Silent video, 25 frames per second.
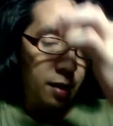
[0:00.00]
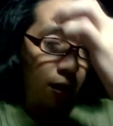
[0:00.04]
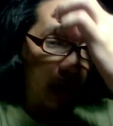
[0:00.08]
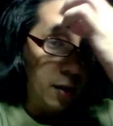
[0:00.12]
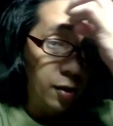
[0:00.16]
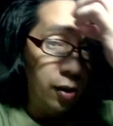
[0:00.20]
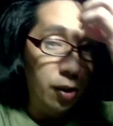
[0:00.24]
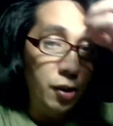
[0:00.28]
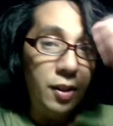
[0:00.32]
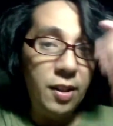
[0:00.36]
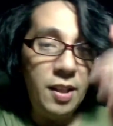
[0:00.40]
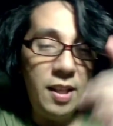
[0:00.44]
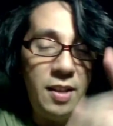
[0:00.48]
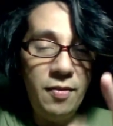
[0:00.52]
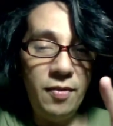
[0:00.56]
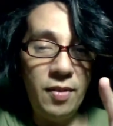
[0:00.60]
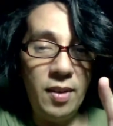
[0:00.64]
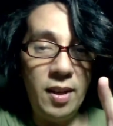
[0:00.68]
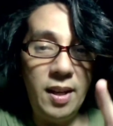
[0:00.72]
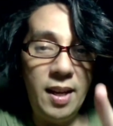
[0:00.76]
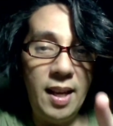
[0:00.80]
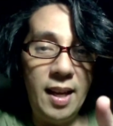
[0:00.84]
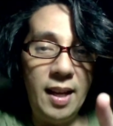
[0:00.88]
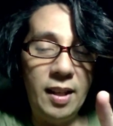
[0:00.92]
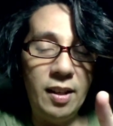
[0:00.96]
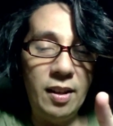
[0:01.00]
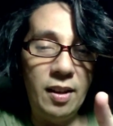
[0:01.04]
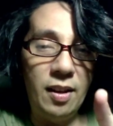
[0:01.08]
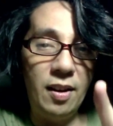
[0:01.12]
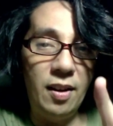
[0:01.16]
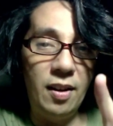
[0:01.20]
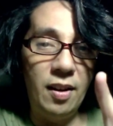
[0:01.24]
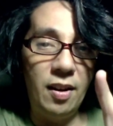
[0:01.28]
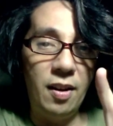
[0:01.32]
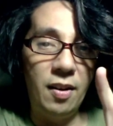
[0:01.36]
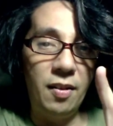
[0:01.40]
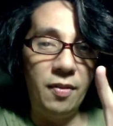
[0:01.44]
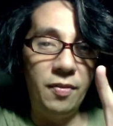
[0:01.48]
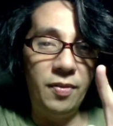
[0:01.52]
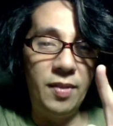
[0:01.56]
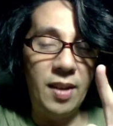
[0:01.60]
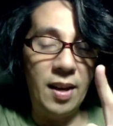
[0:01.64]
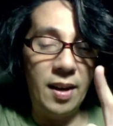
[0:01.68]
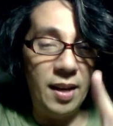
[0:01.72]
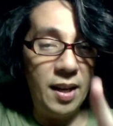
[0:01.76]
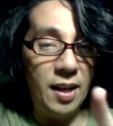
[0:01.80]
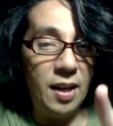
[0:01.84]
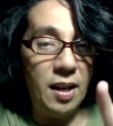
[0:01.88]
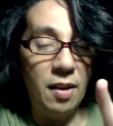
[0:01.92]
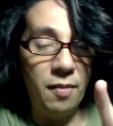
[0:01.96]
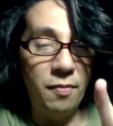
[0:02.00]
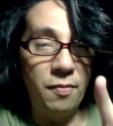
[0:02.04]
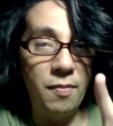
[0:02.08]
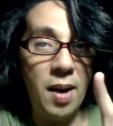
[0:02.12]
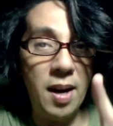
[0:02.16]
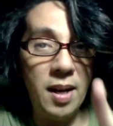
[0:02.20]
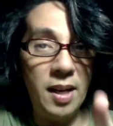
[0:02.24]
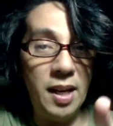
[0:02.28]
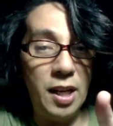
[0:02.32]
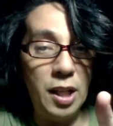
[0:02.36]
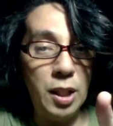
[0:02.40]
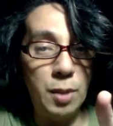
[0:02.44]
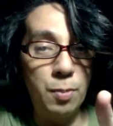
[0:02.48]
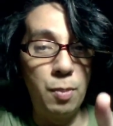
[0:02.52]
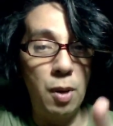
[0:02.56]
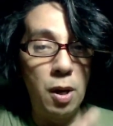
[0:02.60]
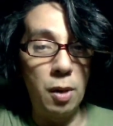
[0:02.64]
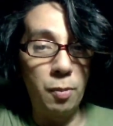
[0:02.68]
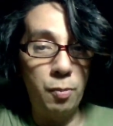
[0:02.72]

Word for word: I'm gonna leave a link of the of my latest blog